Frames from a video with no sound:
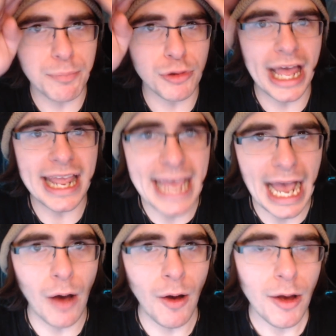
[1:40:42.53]
blank
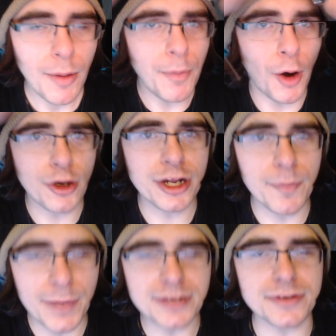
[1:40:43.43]
out part of
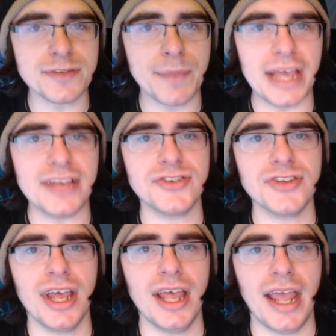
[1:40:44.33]
your mental
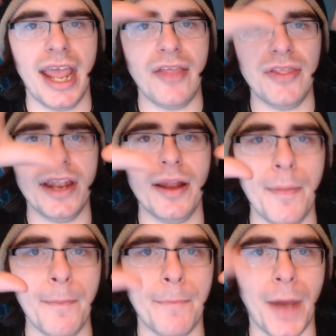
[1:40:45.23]
space, and then
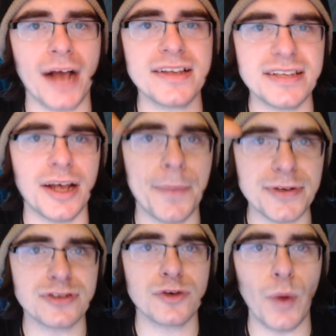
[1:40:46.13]
box up
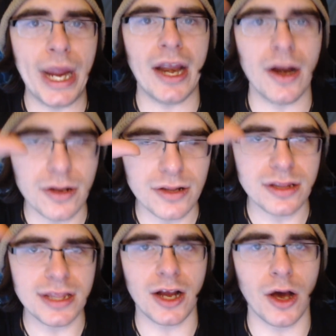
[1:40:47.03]
a square,
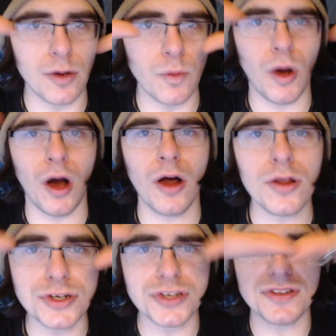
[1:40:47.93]
like on a
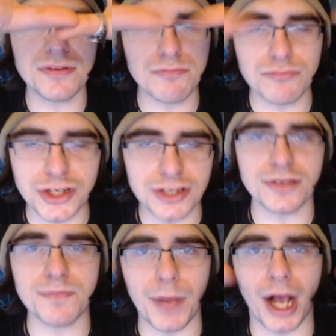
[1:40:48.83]
wall, or just
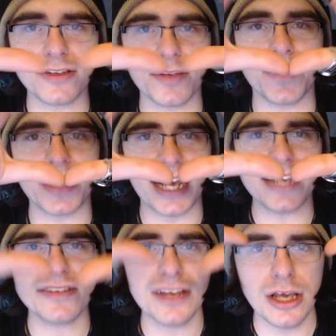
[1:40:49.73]
box up a
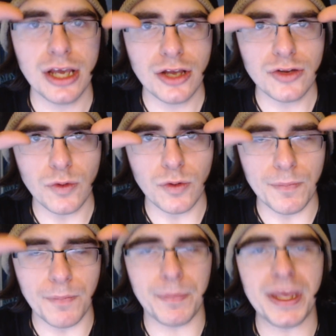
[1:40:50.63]
nice
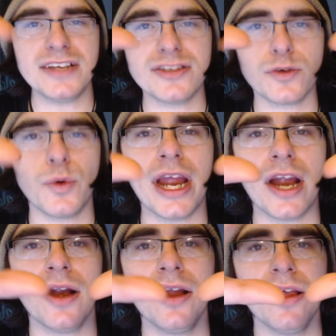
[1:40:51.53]
big
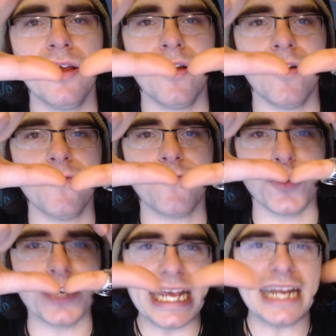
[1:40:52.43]
square
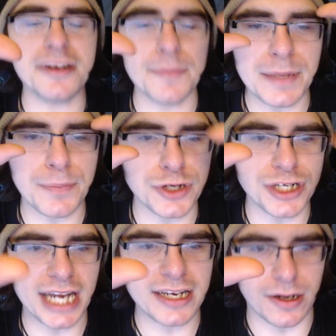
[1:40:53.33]
for data to be
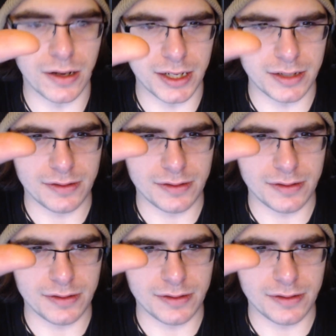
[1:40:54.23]
projected on.